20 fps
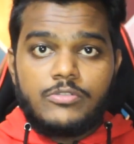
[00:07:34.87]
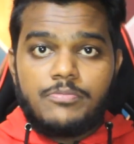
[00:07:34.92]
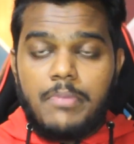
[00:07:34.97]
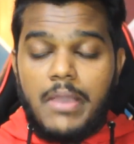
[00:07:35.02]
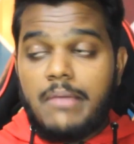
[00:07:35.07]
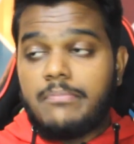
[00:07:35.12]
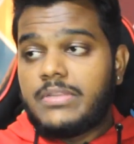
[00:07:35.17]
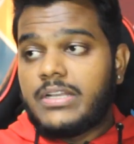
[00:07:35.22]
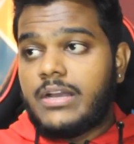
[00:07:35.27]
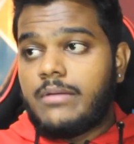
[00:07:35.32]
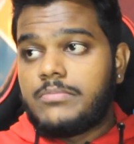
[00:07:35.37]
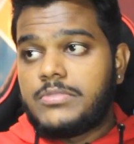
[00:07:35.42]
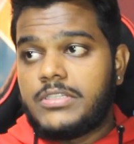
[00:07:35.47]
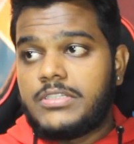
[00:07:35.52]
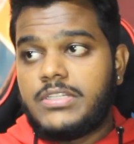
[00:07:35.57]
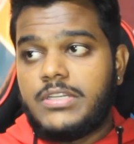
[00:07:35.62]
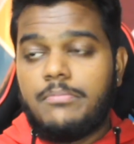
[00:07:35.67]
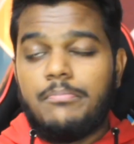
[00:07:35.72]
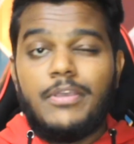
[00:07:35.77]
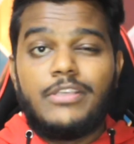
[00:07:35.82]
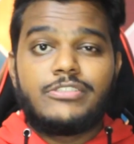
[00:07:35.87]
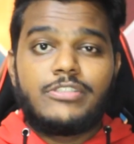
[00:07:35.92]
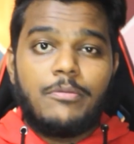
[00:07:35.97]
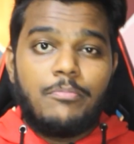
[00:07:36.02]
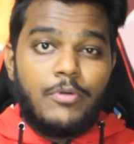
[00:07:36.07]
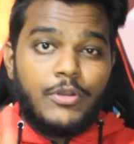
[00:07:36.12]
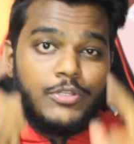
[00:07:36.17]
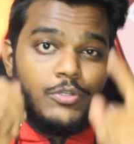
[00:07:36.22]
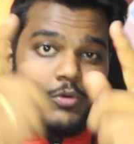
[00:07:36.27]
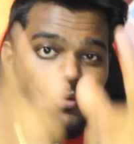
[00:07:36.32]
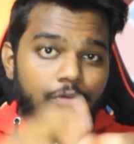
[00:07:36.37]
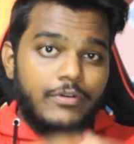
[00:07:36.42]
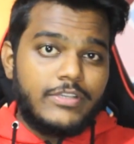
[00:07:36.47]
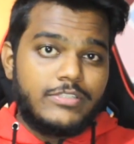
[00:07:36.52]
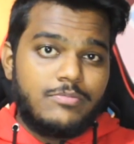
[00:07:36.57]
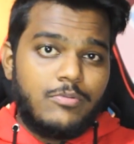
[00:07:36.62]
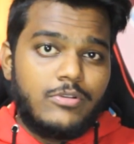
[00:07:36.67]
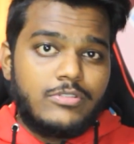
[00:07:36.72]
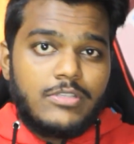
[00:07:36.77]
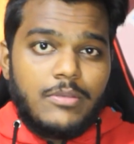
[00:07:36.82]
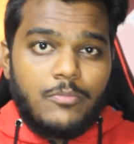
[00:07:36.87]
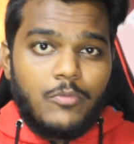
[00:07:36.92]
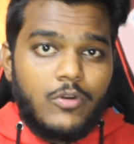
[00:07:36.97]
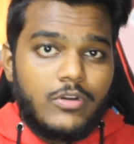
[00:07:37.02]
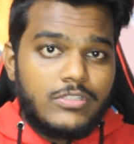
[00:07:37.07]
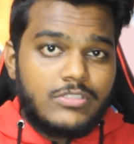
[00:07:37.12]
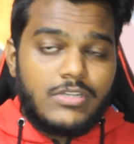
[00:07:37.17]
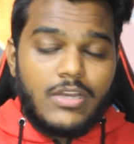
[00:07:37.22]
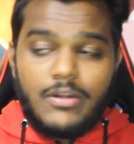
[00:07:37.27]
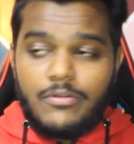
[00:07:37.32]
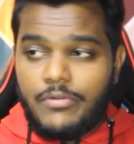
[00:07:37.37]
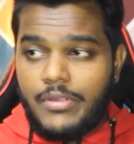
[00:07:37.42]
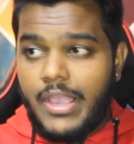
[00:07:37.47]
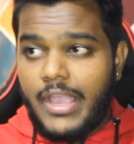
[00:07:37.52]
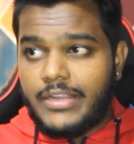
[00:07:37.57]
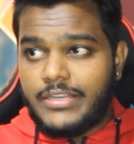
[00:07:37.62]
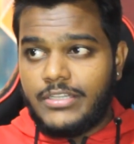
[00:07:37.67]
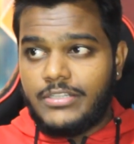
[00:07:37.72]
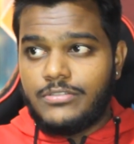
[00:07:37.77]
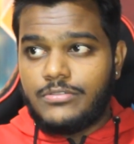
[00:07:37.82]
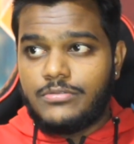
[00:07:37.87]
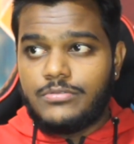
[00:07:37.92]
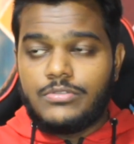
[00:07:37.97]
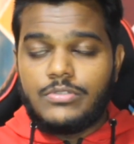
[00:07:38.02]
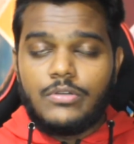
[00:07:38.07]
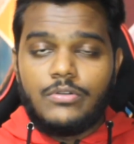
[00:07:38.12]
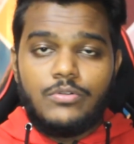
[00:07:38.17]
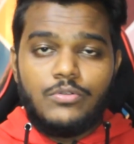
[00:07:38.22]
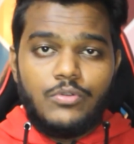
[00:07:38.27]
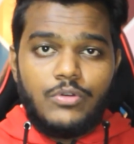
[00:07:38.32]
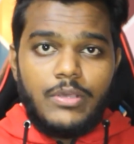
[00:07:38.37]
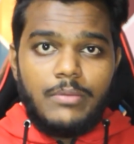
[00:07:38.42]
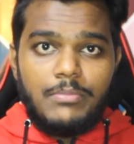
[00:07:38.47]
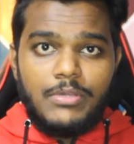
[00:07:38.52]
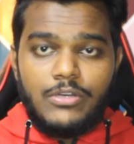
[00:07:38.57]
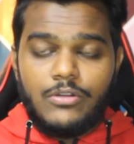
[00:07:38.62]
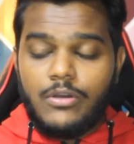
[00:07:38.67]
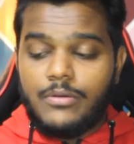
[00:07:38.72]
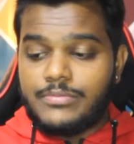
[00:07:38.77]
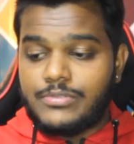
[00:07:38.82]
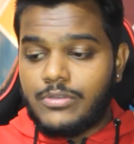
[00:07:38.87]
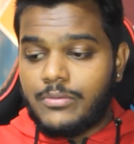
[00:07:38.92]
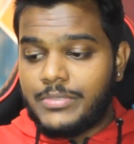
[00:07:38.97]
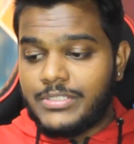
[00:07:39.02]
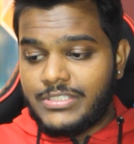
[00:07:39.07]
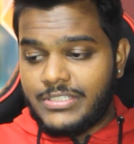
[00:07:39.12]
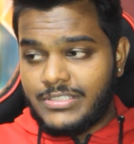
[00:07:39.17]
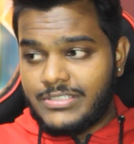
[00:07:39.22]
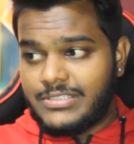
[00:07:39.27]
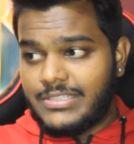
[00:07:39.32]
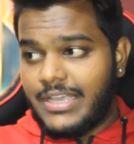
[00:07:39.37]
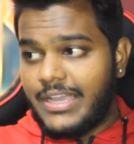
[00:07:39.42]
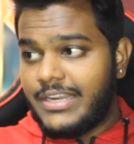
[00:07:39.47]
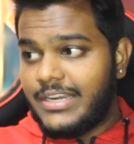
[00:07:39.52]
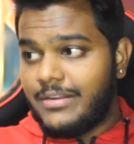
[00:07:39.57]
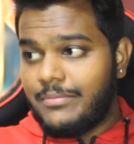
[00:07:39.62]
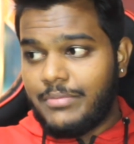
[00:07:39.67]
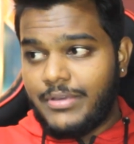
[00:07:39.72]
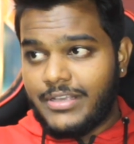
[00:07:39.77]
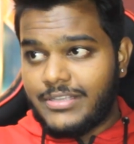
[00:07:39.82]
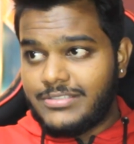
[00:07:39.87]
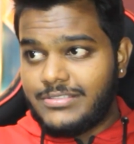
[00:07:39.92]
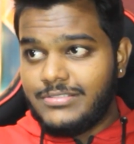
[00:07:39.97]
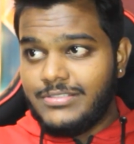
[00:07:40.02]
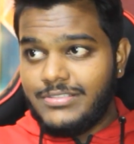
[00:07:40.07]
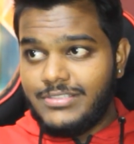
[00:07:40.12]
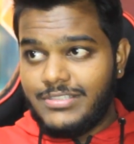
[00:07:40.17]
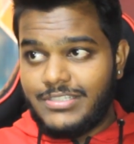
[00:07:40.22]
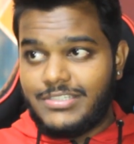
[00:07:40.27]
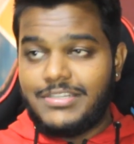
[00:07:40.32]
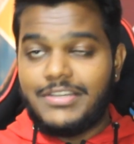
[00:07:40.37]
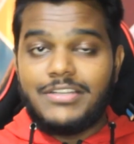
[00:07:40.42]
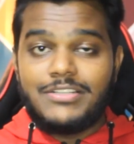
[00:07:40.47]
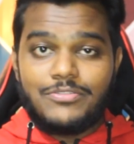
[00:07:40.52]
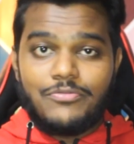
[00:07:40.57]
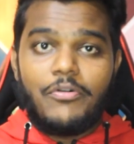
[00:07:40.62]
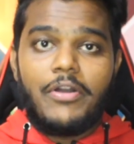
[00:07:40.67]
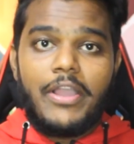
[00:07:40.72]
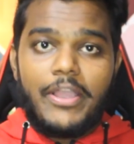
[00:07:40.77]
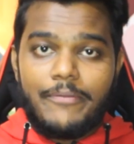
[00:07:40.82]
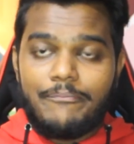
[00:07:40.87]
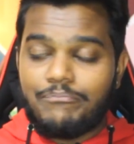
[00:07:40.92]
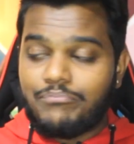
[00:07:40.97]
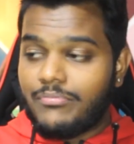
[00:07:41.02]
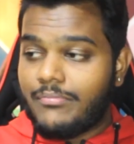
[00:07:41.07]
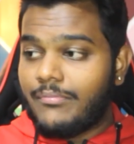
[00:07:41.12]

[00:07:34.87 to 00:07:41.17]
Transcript: Spam the comment section based upon your response. I'm gonna start reacting too. So do let me know. I'm so much excited because this shit is fire.